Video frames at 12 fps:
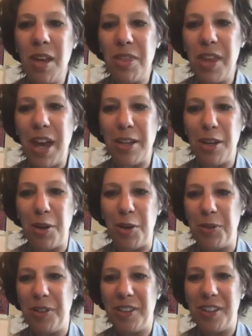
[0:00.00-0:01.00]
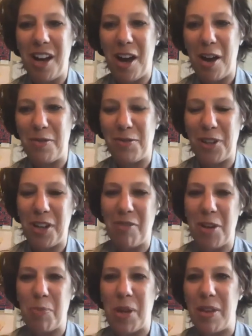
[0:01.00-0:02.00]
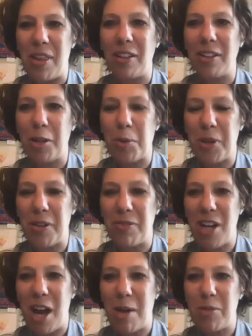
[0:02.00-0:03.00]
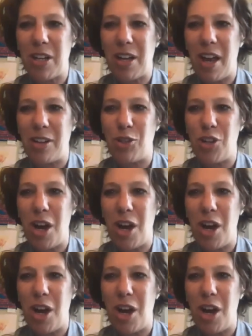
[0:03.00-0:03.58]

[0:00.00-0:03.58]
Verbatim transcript: Thank you uh, for giving me a little bit of time to catch